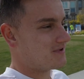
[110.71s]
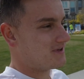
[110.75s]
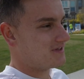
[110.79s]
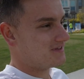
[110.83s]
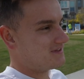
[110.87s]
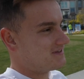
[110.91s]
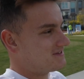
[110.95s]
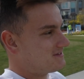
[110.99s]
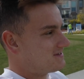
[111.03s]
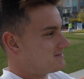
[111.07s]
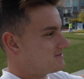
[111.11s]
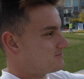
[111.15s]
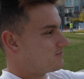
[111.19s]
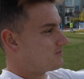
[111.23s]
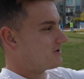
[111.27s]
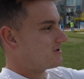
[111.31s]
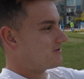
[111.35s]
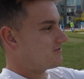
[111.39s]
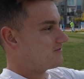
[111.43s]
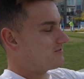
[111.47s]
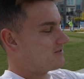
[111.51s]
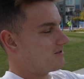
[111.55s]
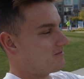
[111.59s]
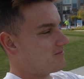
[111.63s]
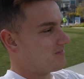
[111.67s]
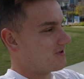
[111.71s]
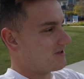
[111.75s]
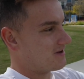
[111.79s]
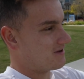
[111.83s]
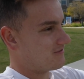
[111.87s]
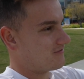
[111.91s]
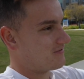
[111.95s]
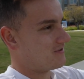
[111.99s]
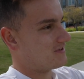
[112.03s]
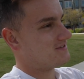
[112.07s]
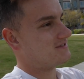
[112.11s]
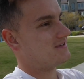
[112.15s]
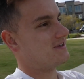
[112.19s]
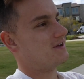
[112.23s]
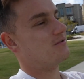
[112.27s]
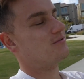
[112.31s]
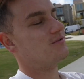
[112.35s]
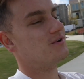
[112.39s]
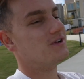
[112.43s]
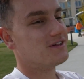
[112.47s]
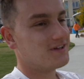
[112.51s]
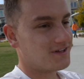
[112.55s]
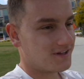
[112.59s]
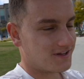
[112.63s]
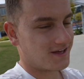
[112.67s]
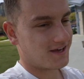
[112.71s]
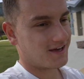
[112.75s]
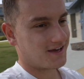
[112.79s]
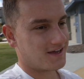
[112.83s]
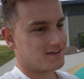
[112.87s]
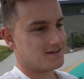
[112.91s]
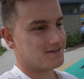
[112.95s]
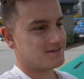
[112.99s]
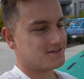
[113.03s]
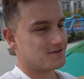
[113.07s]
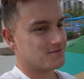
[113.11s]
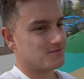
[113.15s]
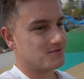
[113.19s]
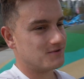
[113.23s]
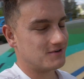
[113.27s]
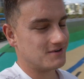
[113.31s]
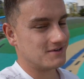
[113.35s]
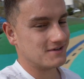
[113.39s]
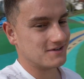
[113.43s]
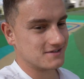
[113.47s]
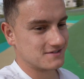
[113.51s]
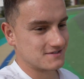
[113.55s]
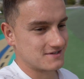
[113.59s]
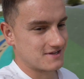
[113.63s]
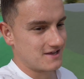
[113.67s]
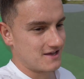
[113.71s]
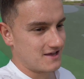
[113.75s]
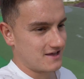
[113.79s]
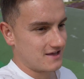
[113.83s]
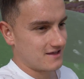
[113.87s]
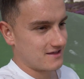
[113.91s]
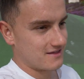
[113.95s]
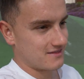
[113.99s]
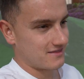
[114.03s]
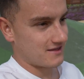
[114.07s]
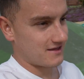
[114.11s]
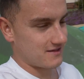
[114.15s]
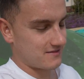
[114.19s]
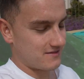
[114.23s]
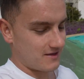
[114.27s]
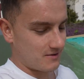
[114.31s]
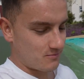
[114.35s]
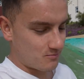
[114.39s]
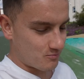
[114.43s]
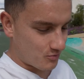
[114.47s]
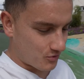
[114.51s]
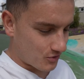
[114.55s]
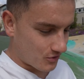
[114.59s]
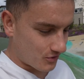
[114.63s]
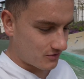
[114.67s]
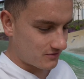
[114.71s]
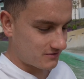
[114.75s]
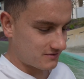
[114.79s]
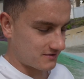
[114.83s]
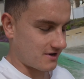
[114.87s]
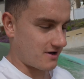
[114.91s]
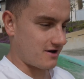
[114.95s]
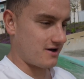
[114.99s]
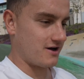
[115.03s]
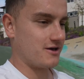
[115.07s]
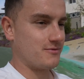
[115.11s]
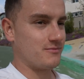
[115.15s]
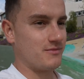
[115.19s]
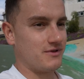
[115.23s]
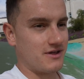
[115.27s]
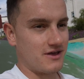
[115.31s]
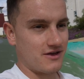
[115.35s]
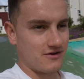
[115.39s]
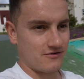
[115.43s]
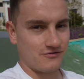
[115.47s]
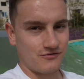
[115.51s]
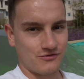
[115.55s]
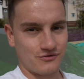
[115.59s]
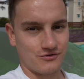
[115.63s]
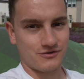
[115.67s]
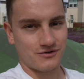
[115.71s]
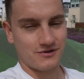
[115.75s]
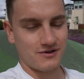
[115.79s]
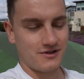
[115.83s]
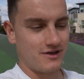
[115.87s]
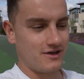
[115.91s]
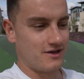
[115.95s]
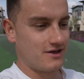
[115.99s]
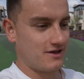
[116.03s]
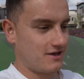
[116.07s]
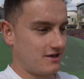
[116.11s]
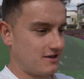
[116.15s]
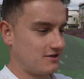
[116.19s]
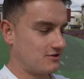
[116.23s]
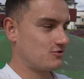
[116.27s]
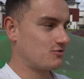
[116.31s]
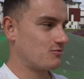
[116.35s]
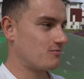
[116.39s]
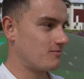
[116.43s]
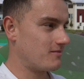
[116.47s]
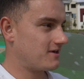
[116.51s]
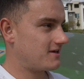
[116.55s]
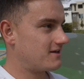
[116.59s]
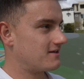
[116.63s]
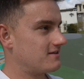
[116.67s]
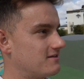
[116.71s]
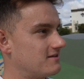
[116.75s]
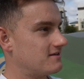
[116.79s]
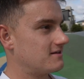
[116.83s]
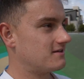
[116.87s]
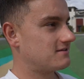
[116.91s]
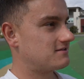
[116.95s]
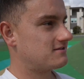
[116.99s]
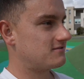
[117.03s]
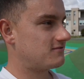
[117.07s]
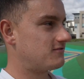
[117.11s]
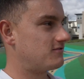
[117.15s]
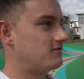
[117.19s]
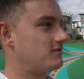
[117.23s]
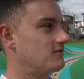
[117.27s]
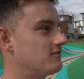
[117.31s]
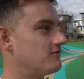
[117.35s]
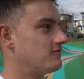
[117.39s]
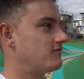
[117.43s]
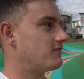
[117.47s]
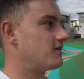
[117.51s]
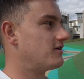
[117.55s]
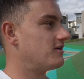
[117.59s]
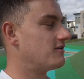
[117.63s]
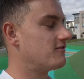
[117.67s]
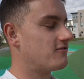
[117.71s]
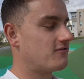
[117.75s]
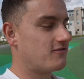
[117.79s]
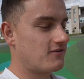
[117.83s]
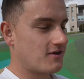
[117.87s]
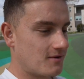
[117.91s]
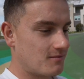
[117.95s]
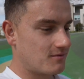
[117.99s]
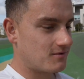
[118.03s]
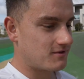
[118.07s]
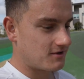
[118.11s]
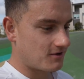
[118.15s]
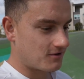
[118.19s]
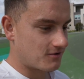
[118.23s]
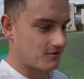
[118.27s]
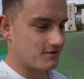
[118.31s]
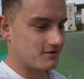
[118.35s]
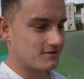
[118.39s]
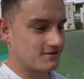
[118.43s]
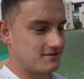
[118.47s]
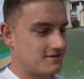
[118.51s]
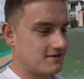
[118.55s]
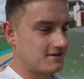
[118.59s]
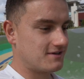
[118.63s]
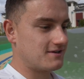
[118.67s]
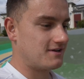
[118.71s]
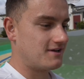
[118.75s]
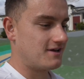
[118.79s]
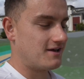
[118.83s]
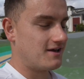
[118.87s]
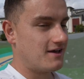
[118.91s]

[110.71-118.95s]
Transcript: And this is one of the benefits I really like in this community, is that they put time and effort into making this feel very family oriented,